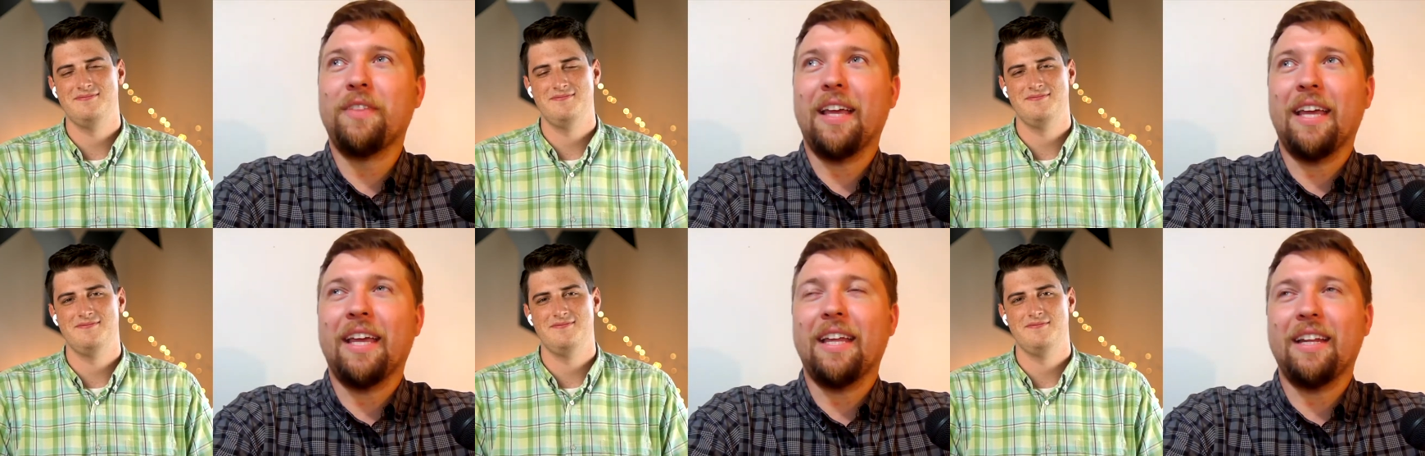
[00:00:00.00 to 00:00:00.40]

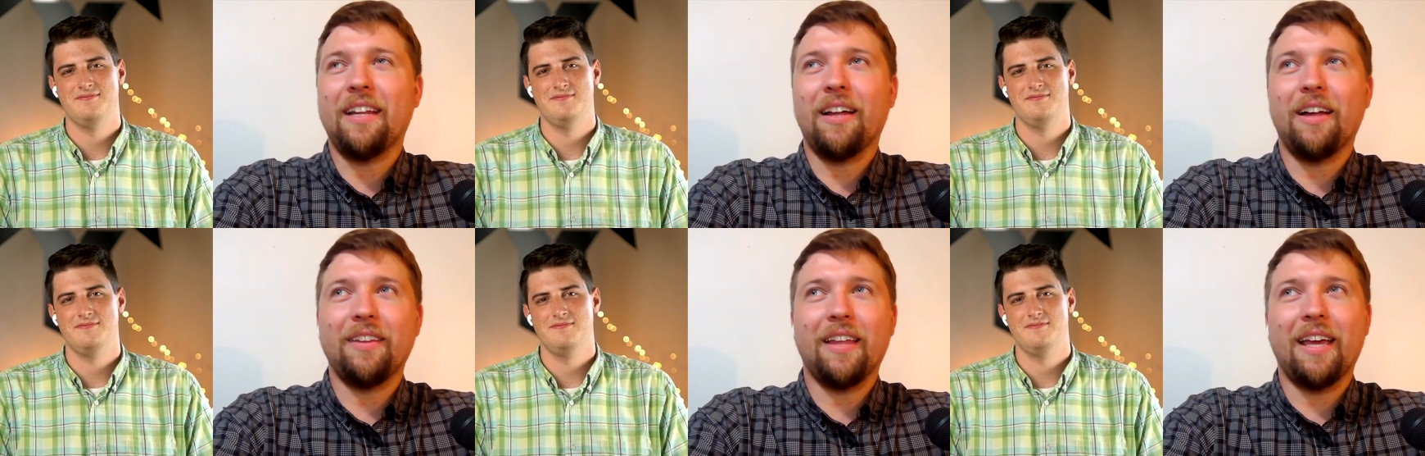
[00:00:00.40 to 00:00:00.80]
Speaker 1: hit it
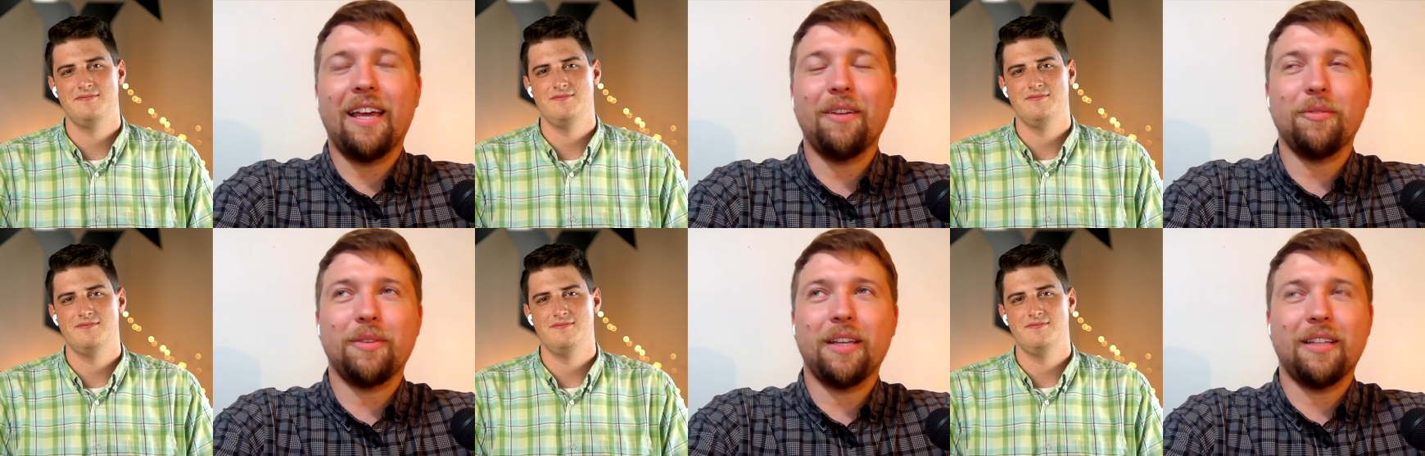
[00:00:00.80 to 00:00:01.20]
on the head
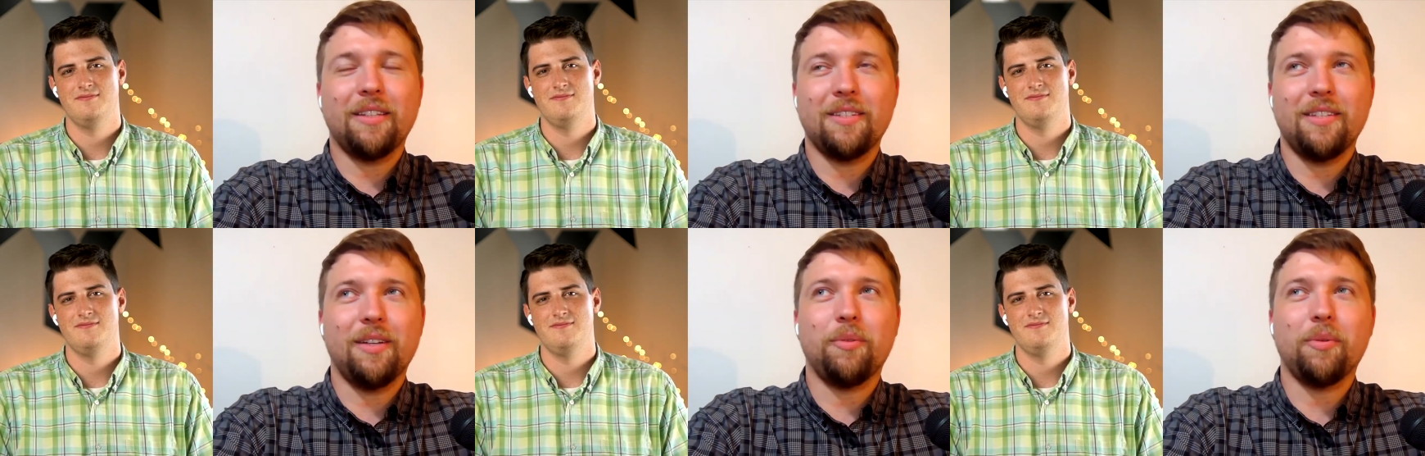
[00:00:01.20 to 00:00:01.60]
with like the
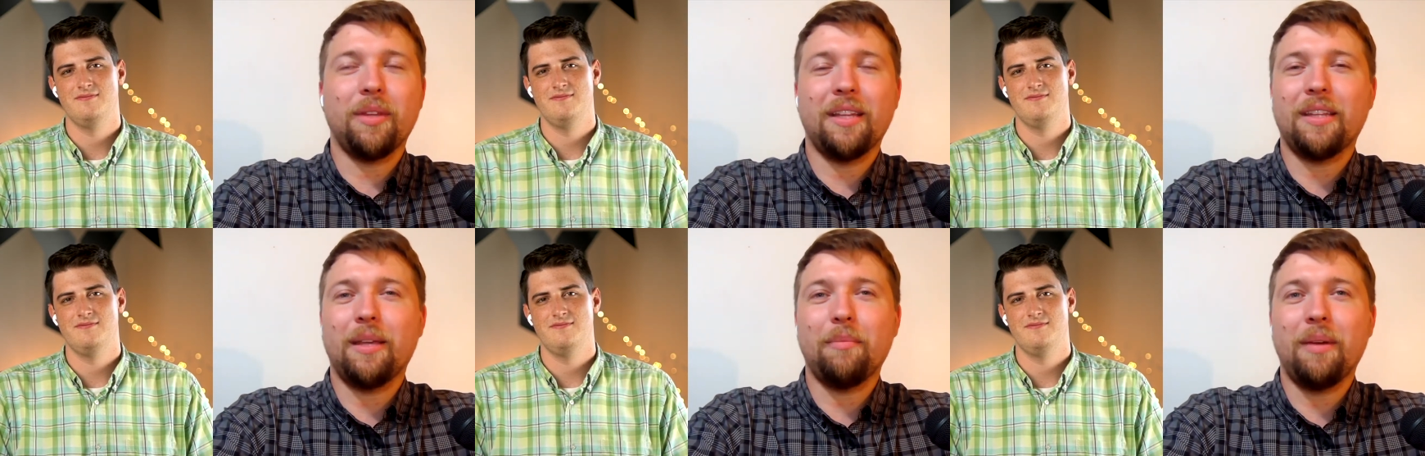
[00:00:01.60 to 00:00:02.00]
sequel that
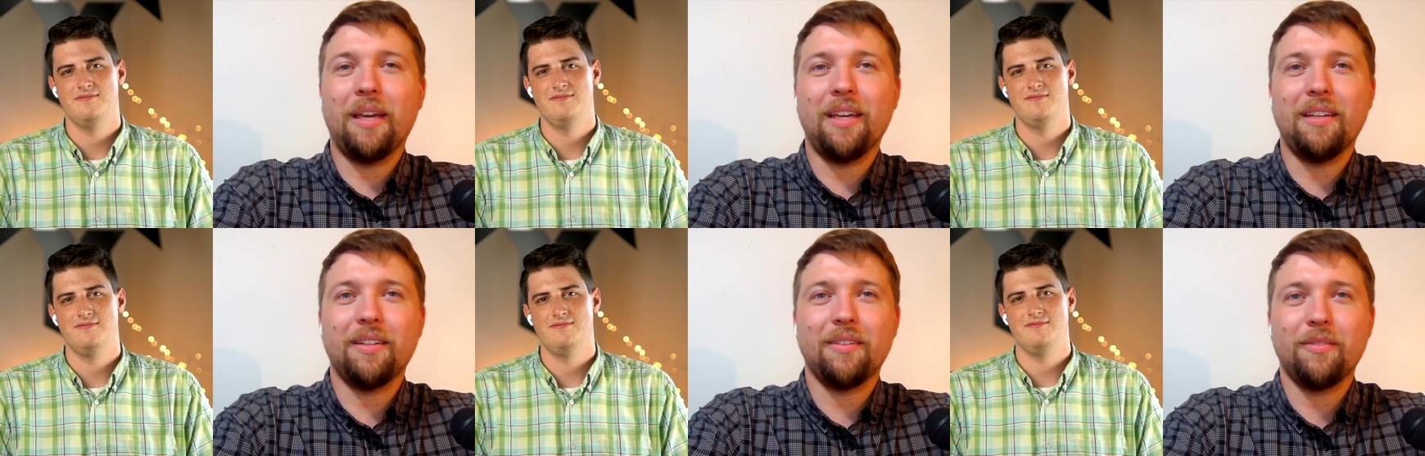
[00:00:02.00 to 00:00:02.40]
they
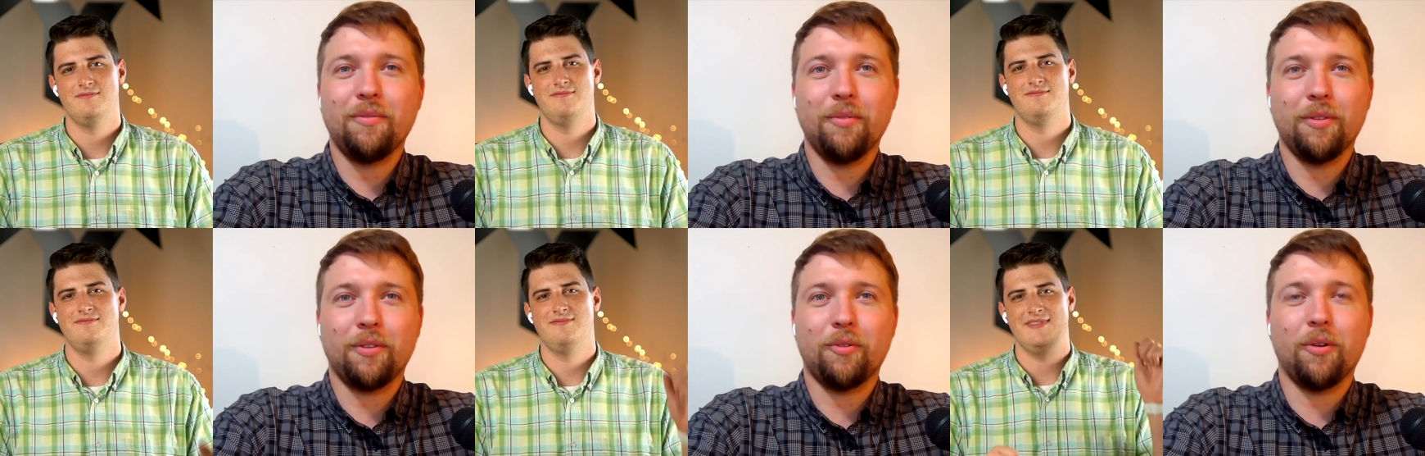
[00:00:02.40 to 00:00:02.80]
made with
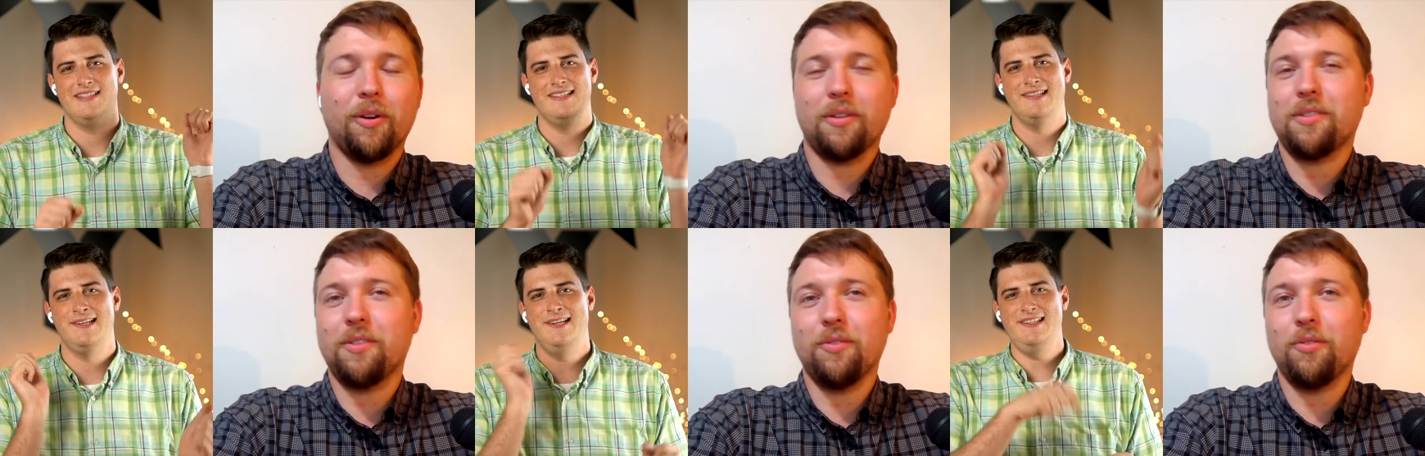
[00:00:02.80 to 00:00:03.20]
Kronk's
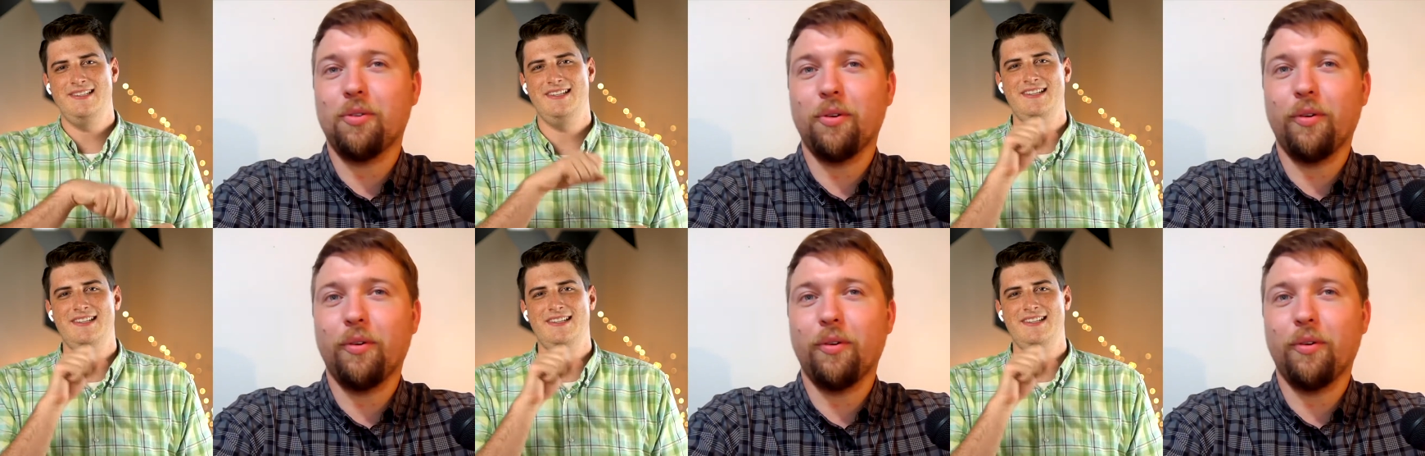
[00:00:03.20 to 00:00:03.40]
New Groove